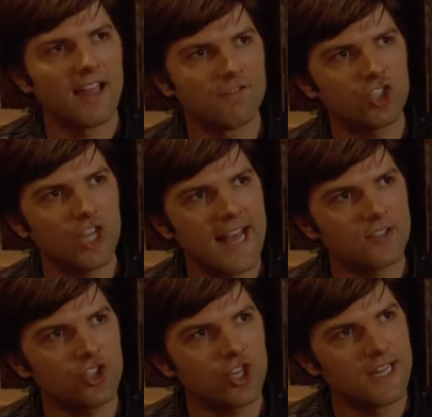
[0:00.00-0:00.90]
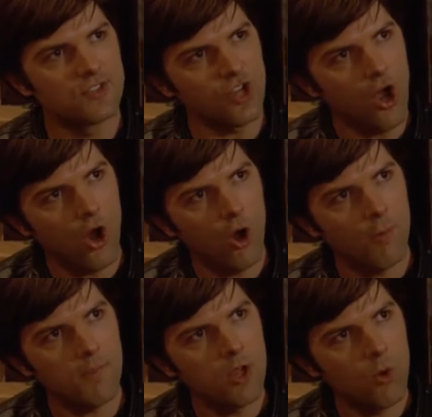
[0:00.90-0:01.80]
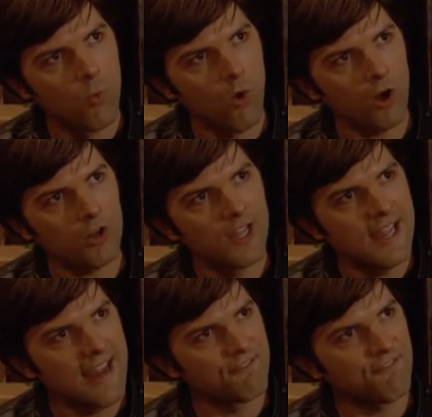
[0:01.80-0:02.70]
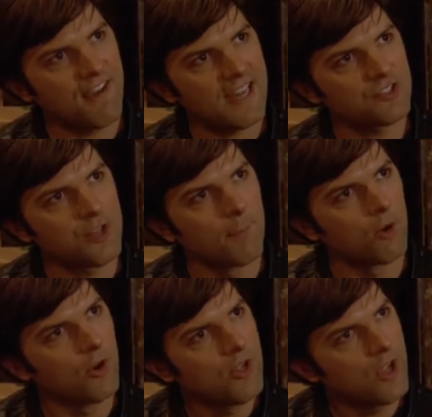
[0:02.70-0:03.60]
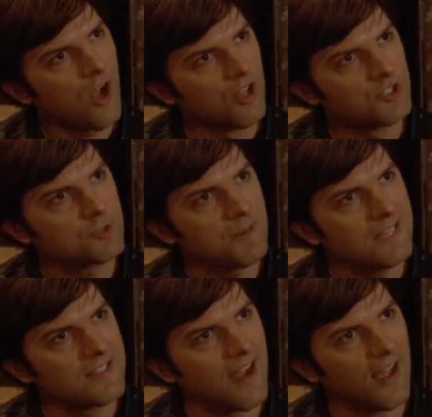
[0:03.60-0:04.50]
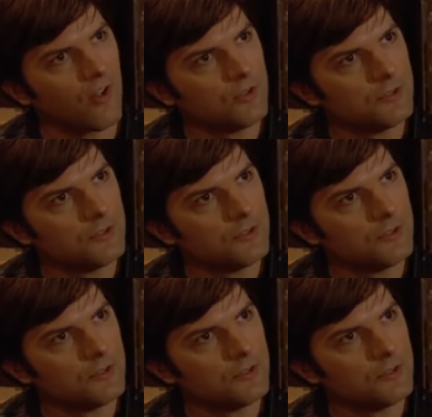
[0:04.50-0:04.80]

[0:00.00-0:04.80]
I have Chaz Sheen's home, work, and fax number on speed dial.